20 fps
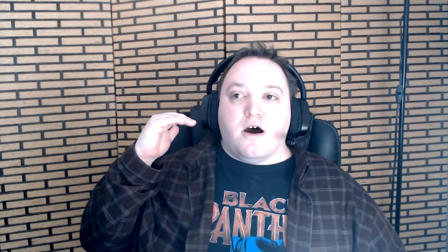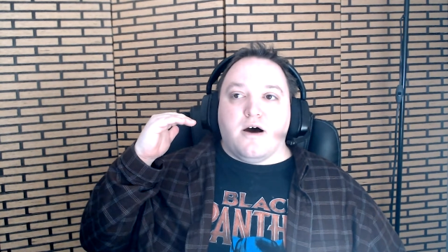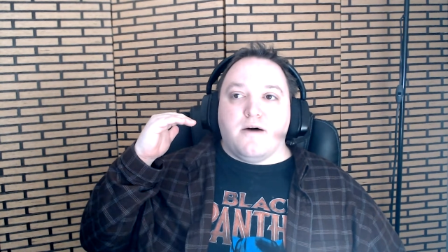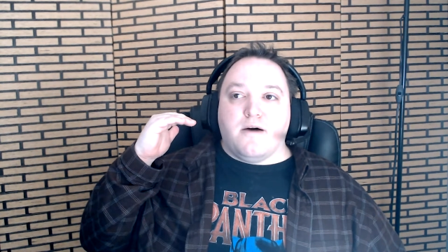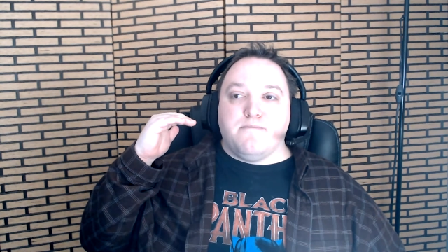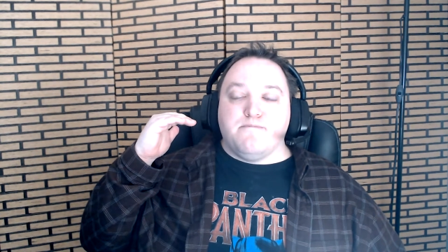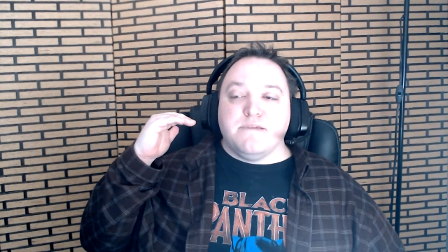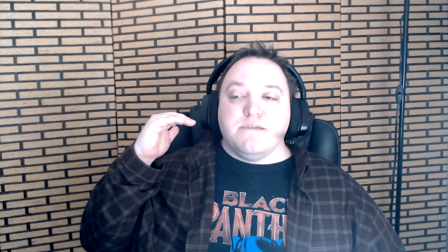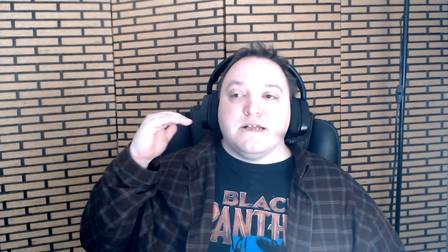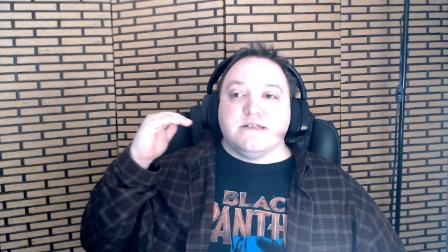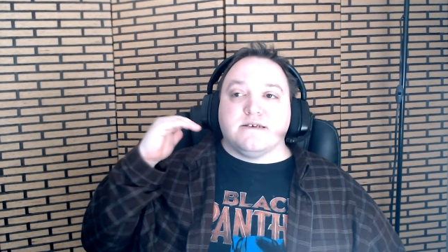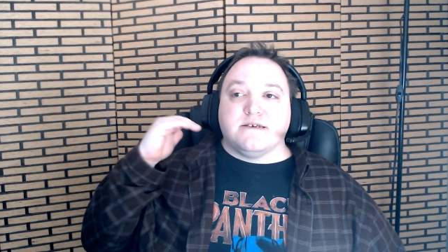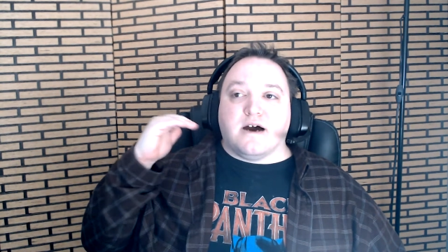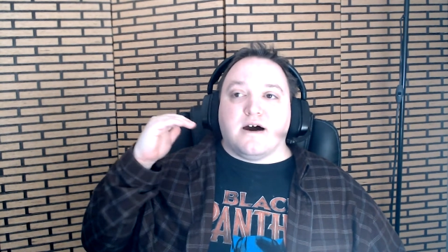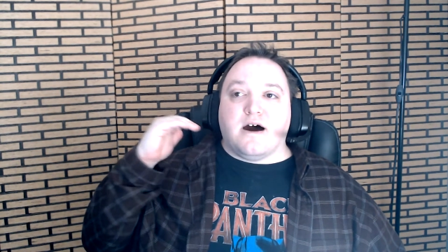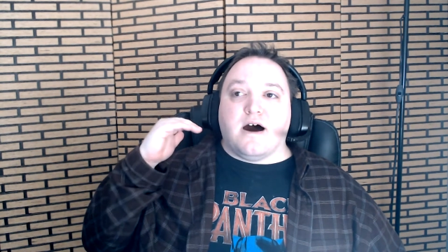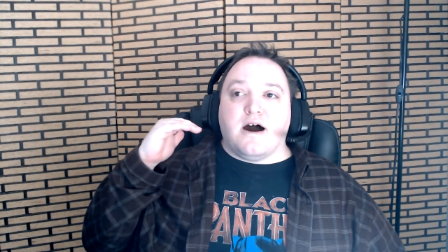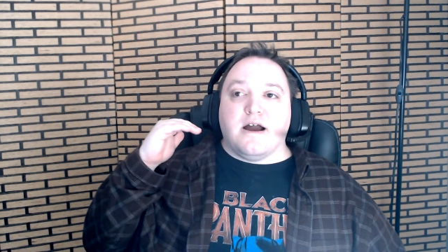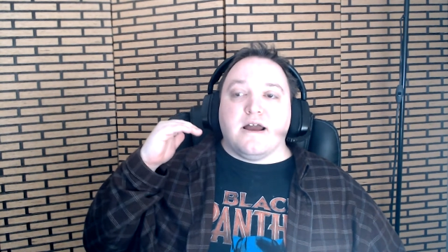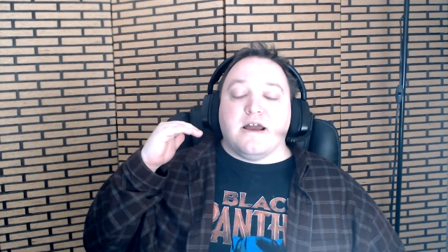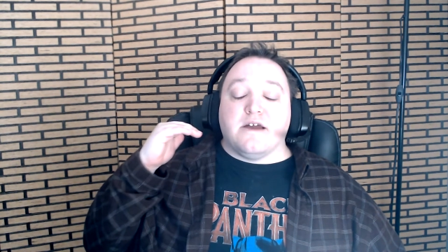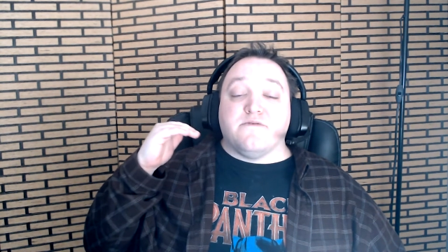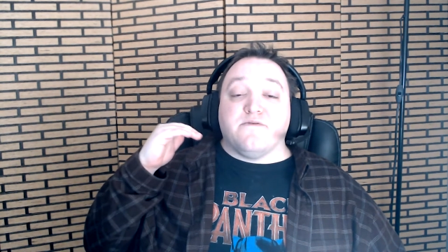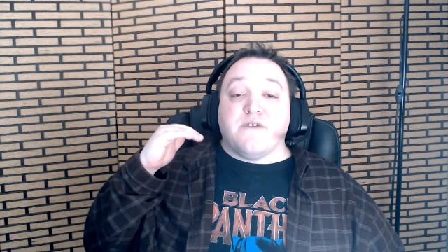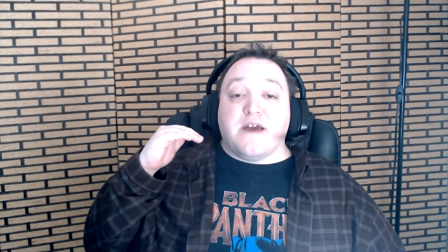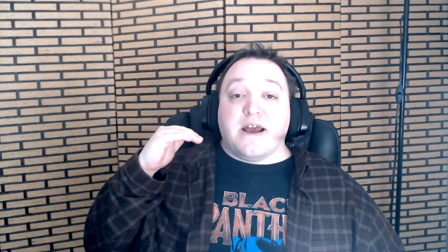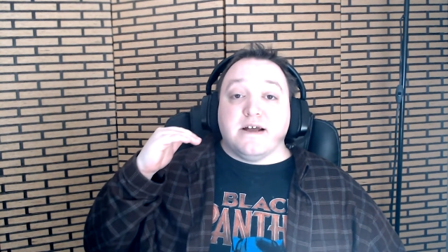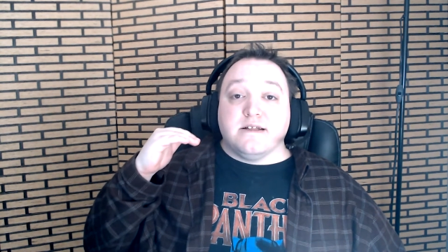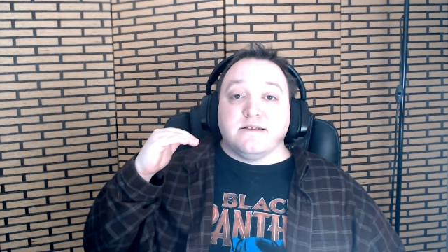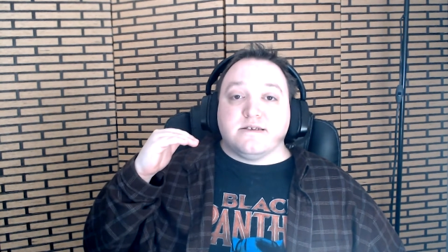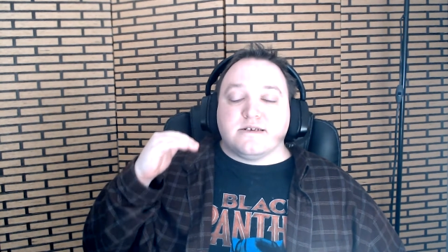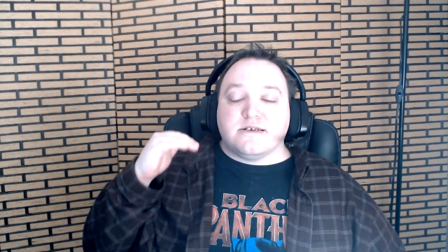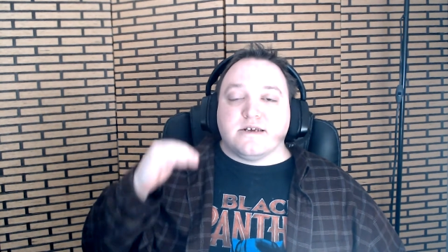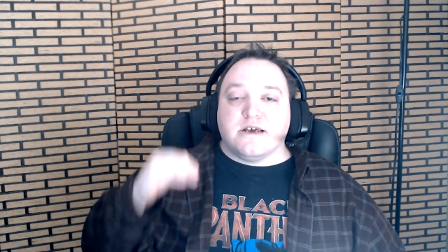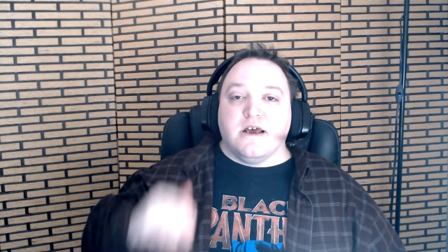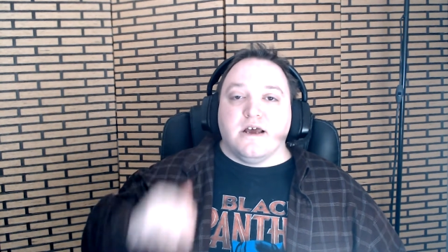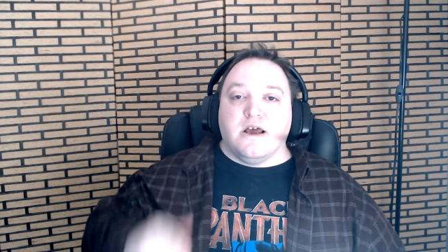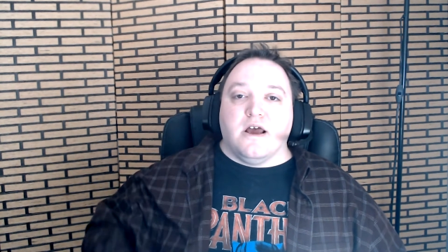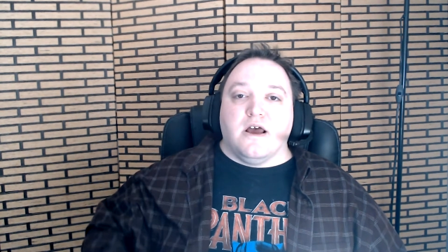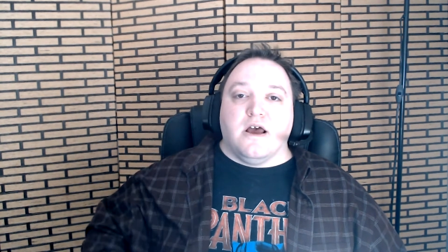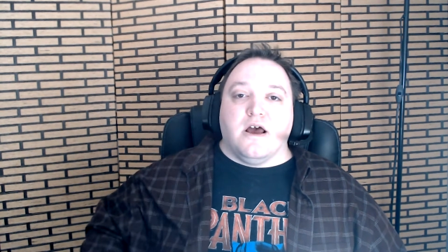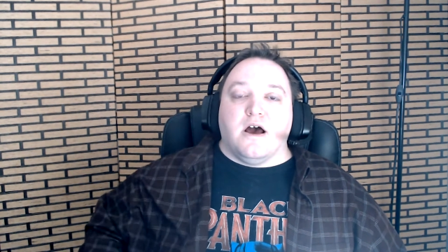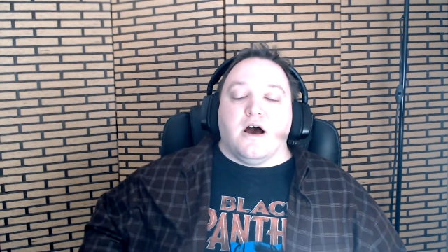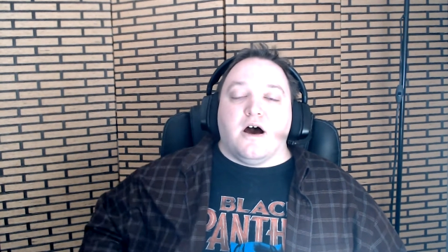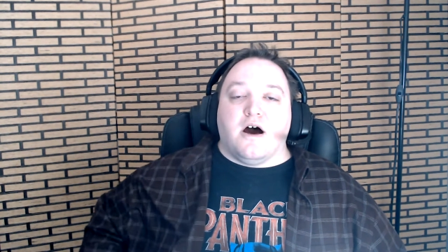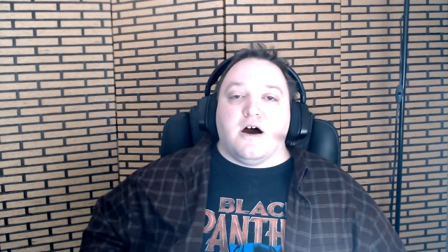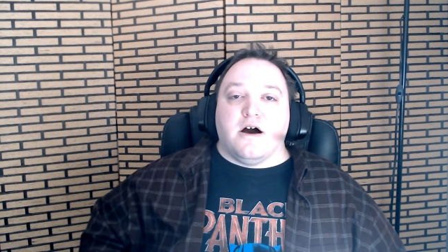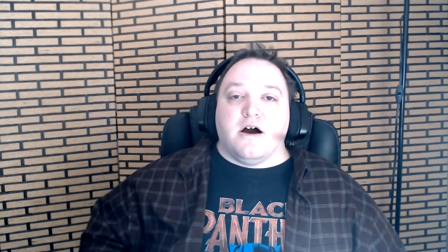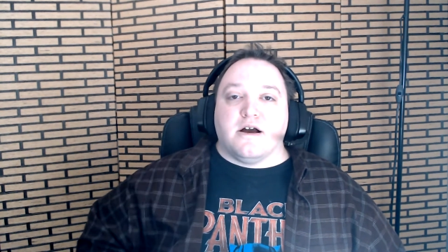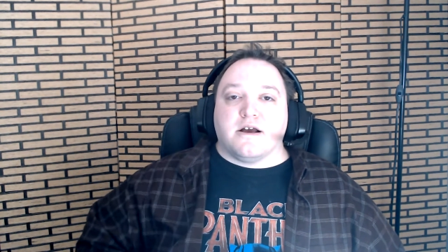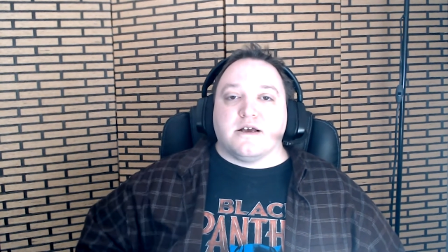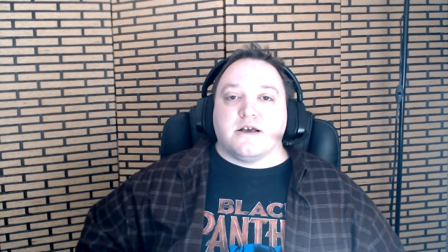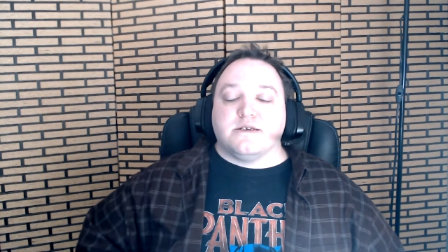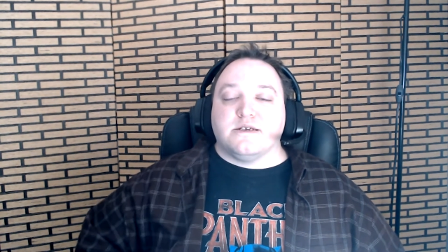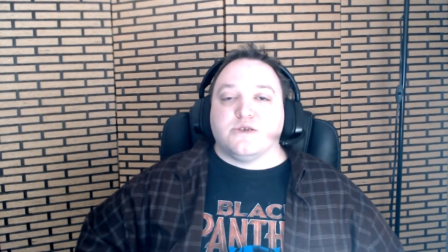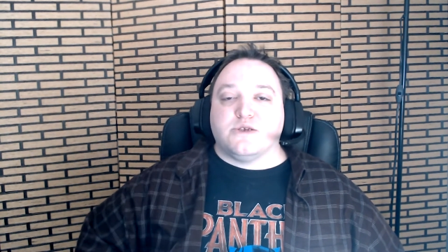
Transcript: mid to high advanced, because